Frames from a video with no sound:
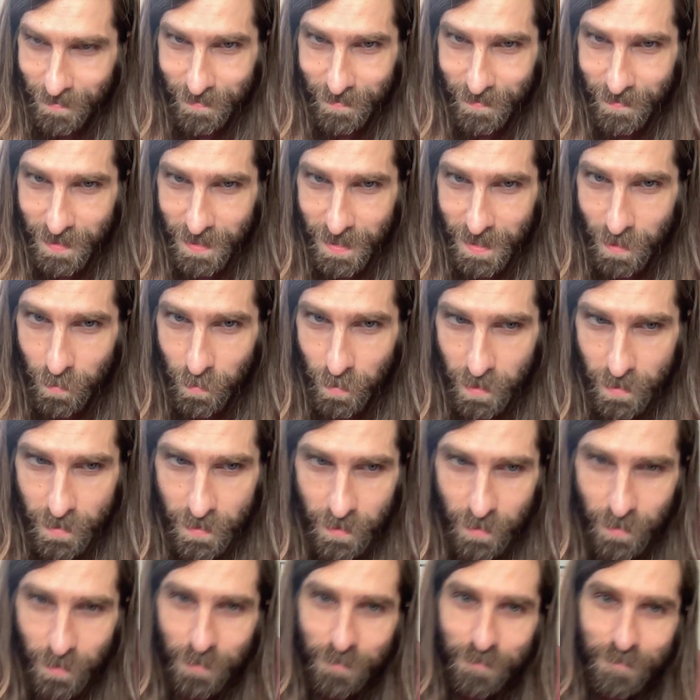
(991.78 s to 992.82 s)
See you real
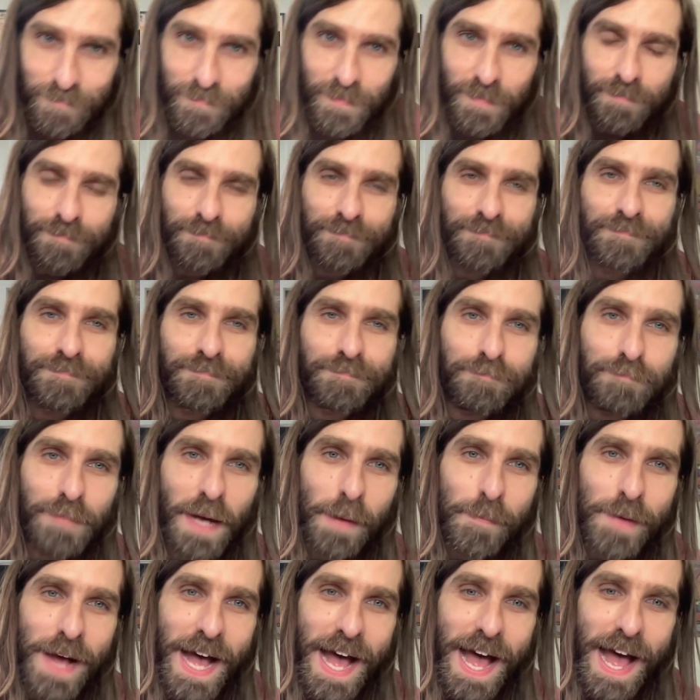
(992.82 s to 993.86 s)
soon.
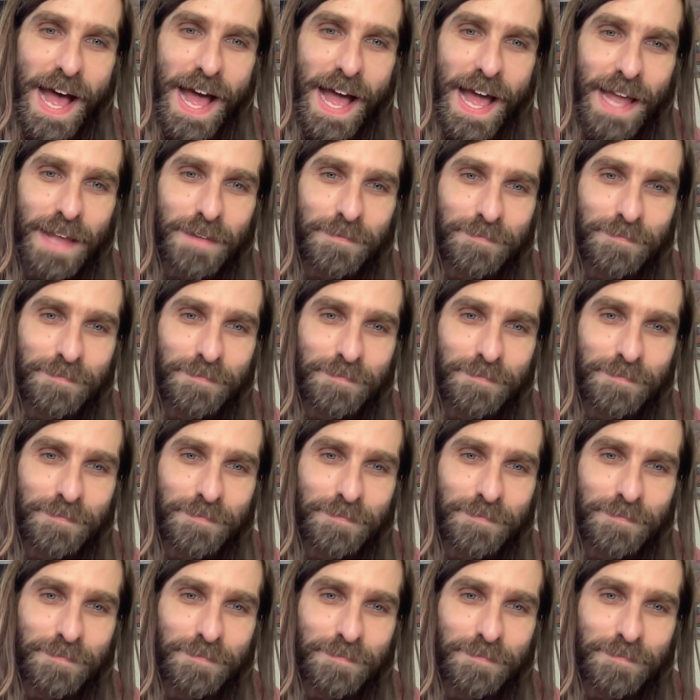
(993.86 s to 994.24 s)
Bye-bye.